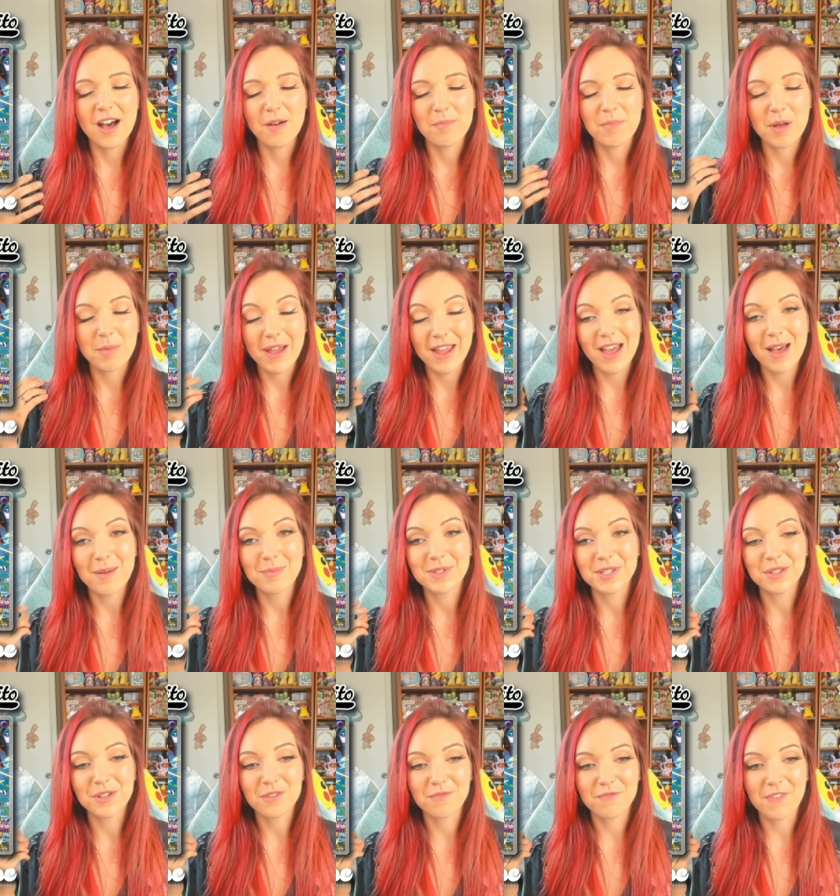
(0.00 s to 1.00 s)
but my
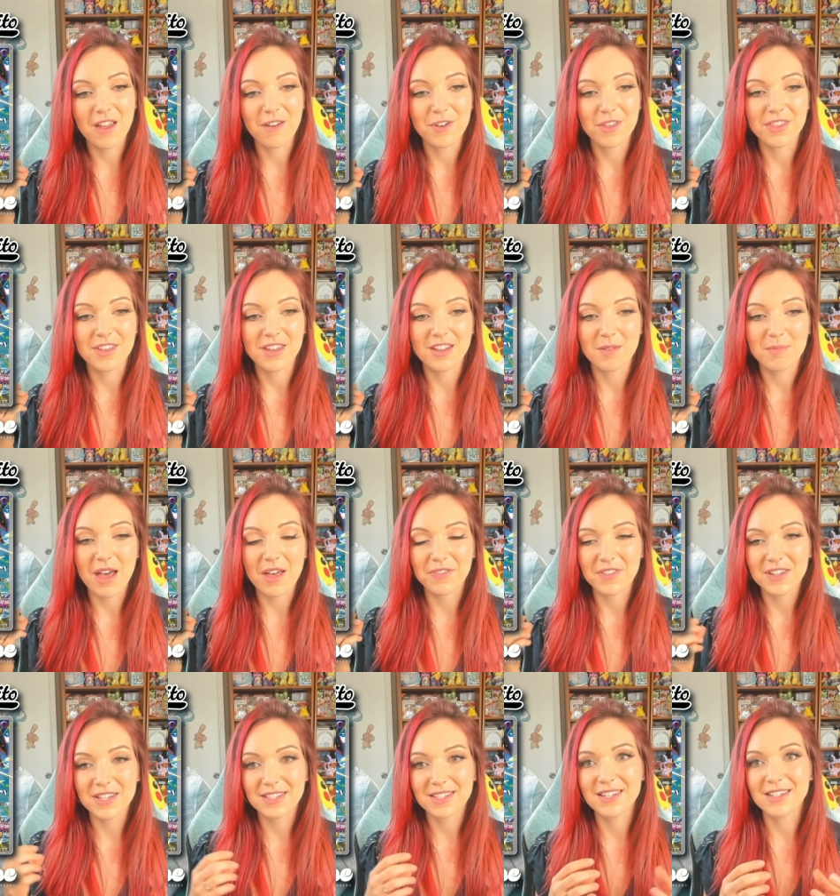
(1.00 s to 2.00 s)
absolute favorite thing about
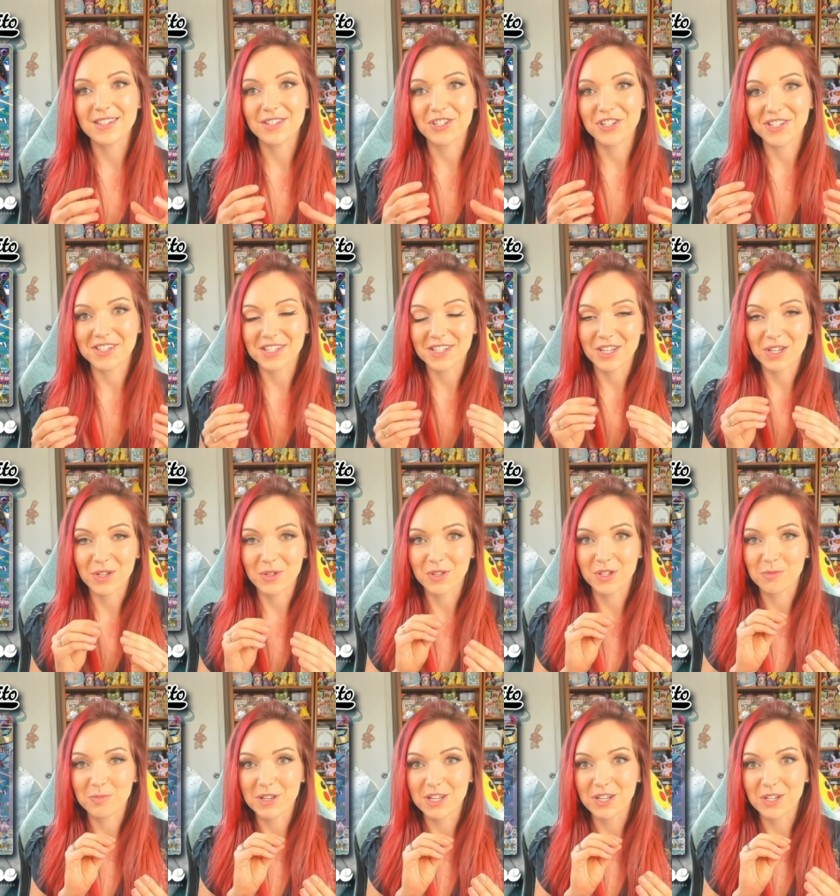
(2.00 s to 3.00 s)
this is just the cute
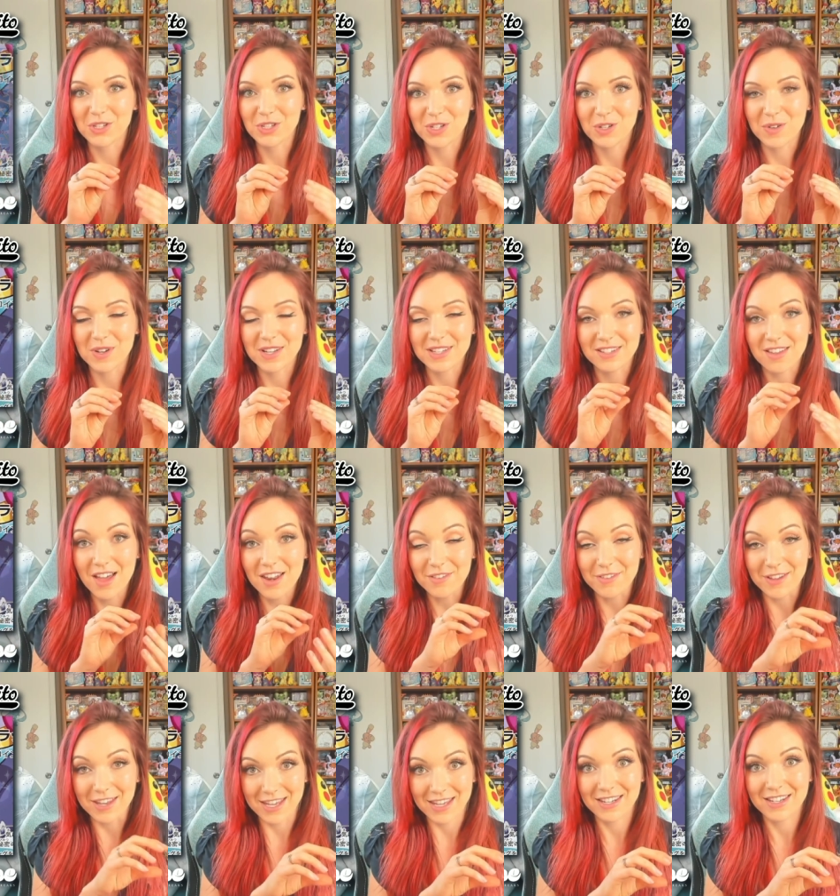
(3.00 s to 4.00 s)
little Pikachu. It's kind
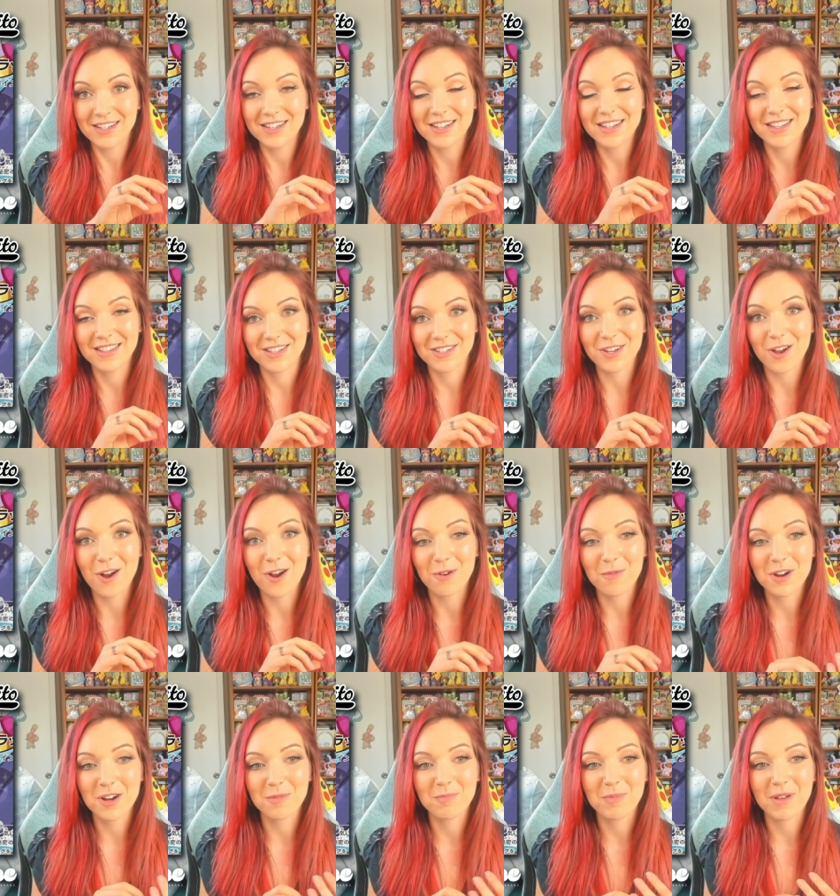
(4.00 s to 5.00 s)
of hidden in this
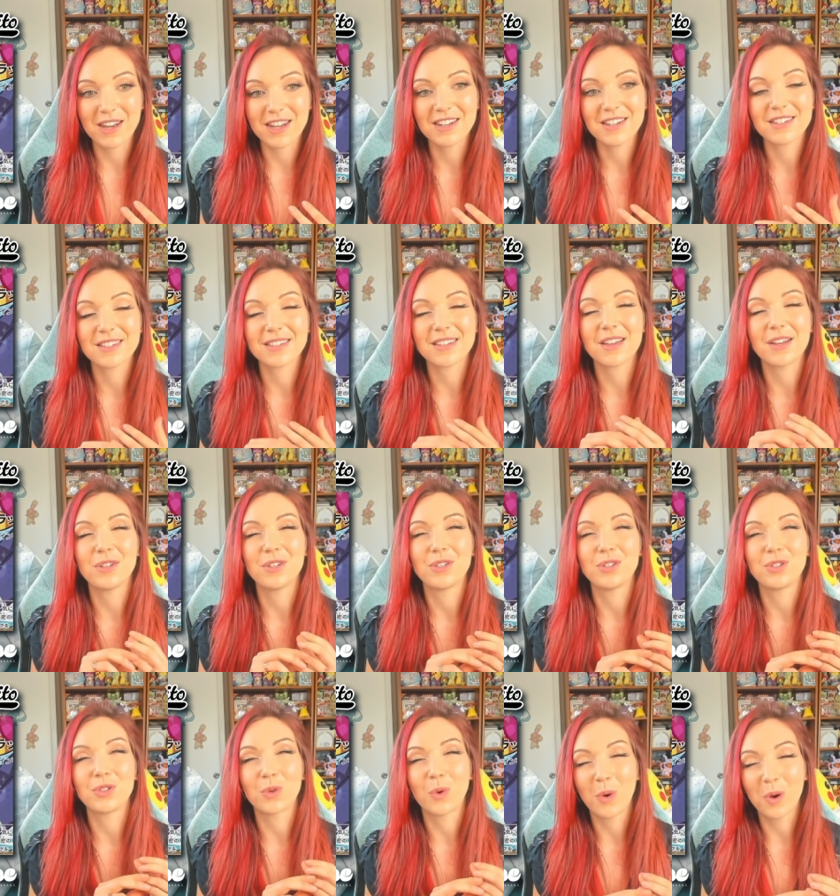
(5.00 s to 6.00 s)
artwork, but it is
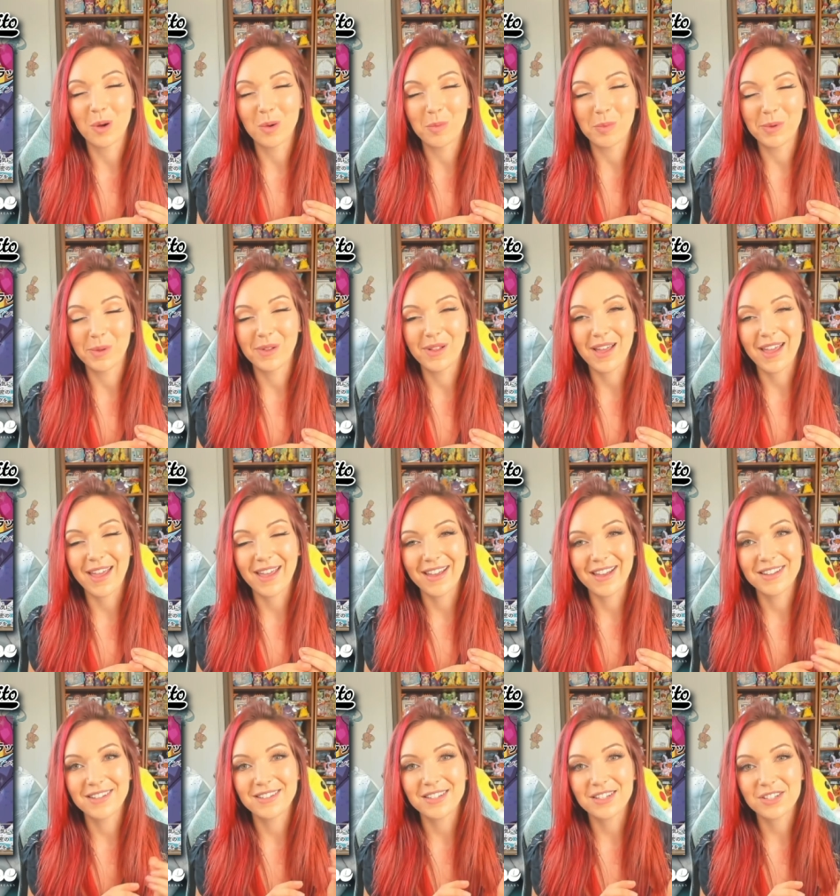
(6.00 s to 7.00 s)
adorable,
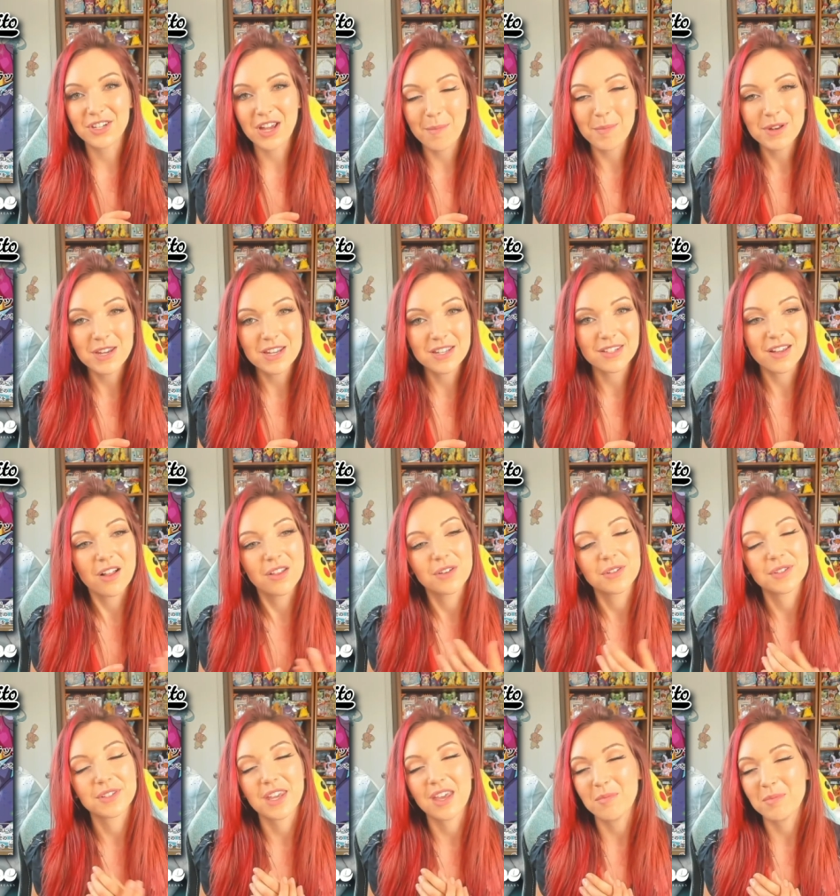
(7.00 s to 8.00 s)
and Japanese
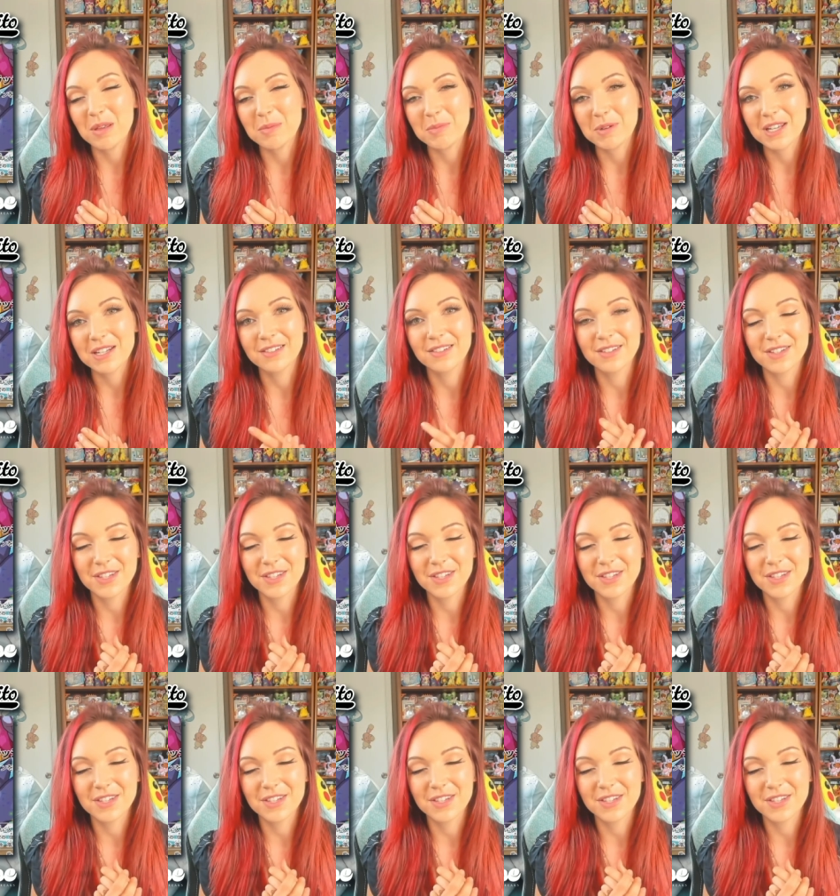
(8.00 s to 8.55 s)
holos can't be beaten,